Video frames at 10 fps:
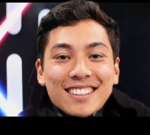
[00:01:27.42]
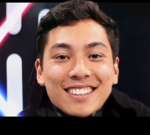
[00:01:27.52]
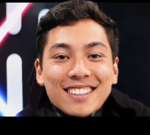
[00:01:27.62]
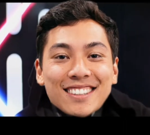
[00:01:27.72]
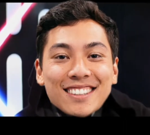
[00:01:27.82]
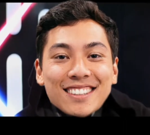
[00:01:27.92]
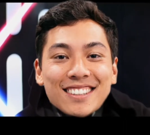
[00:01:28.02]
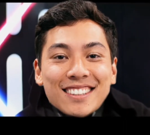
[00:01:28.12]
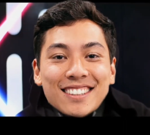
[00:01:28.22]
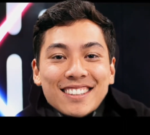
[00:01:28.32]

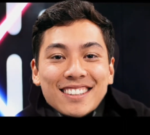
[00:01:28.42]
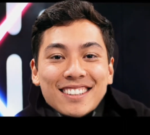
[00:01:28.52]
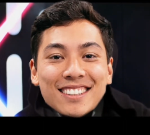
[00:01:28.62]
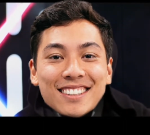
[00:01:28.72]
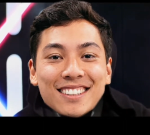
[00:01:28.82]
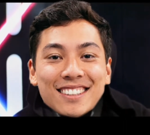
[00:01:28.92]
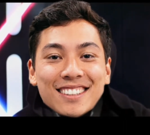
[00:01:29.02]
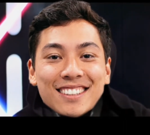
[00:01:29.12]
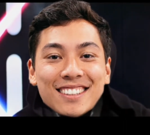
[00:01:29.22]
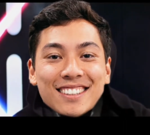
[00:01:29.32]

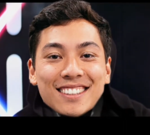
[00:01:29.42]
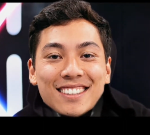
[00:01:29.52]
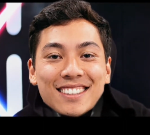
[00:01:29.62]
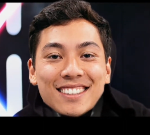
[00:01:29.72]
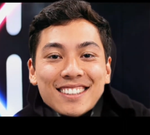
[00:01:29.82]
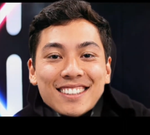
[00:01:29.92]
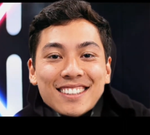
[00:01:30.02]
(no one is talking)